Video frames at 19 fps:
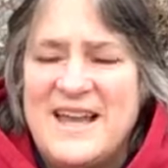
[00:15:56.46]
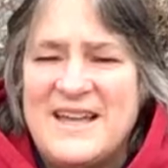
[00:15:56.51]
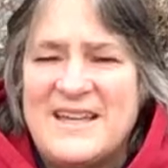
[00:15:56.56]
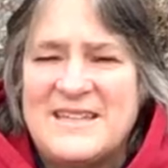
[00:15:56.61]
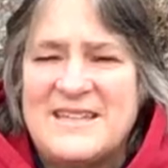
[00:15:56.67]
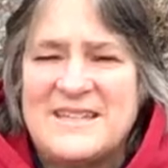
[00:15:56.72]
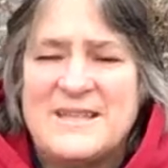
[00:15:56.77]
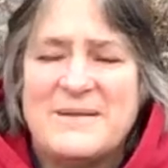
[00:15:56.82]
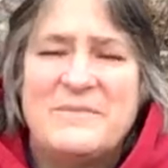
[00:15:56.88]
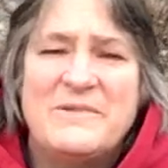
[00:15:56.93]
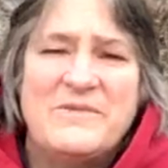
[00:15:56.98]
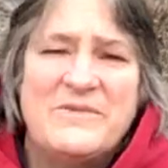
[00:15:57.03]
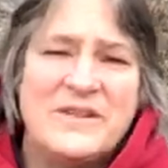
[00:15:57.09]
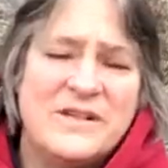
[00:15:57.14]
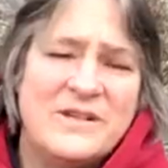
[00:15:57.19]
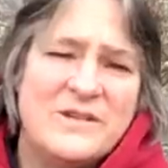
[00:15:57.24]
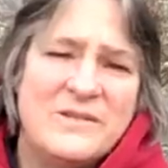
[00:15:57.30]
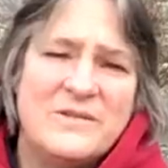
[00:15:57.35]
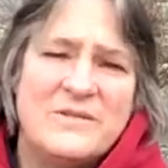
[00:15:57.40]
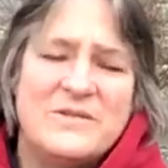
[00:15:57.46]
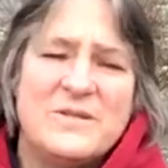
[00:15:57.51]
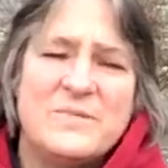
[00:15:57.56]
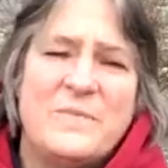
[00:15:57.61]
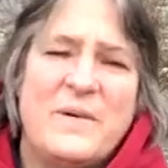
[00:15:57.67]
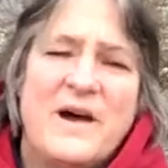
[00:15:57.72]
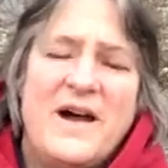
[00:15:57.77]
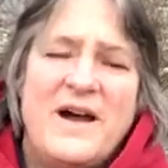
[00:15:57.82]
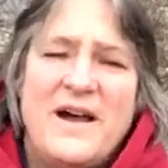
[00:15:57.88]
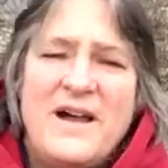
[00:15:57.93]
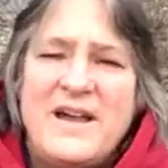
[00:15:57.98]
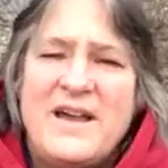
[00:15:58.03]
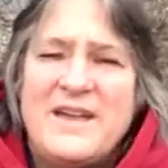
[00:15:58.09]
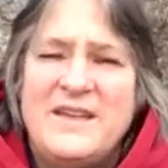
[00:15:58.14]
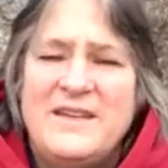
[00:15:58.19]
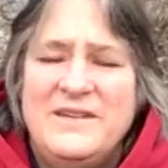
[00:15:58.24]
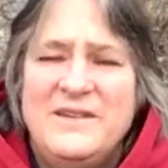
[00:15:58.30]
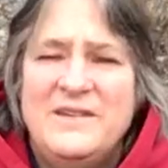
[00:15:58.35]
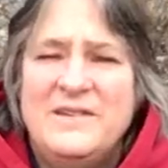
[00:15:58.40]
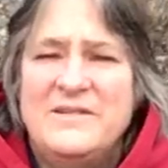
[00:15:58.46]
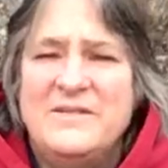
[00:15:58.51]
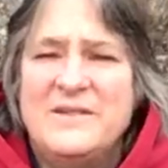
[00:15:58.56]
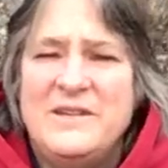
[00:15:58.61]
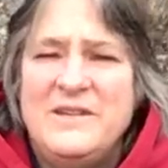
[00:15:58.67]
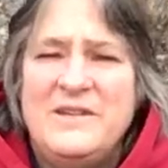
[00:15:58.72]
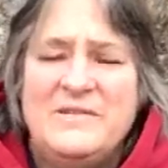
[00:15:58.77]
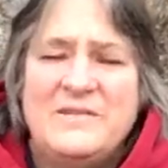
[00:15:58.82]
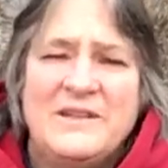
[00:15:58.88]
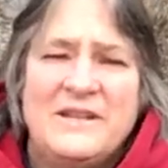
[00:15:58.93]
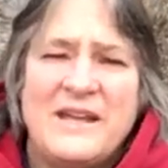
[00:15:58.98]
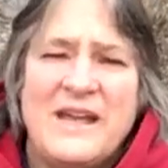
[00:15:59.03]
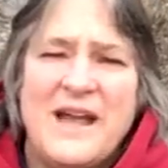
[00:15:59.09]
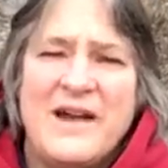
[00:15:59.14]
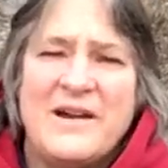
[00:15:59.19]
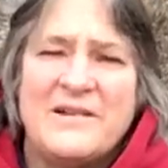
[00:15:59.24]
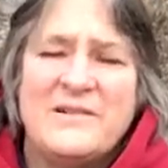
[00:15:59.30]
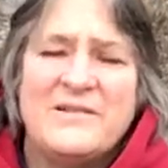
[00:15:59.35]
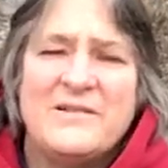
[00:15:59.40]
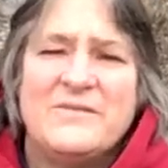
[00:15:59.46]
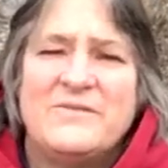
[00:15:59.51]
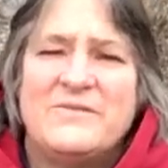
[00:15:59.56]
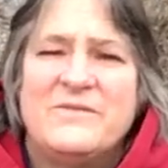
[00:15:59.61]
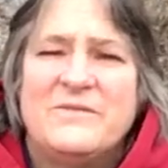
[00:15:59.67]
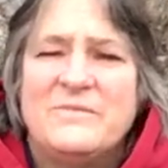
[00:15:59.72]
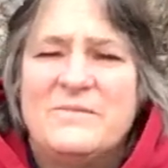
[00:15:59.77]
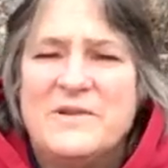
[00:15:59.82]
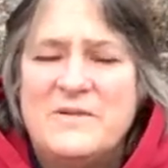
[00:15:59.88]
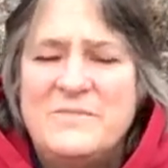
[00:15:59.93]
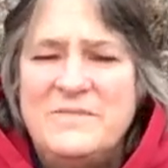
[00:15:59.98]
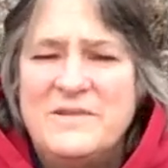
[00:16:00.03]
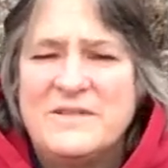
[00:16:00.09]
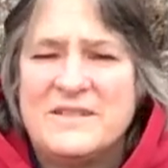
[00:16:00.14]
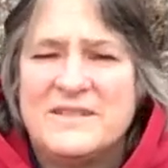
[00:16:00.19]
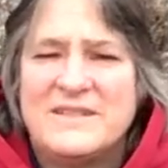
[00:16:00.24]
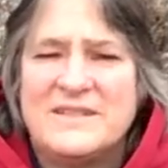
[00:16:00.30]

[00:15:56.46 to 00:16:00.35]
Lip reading: as some of it goes by you and you encounter it for a moment.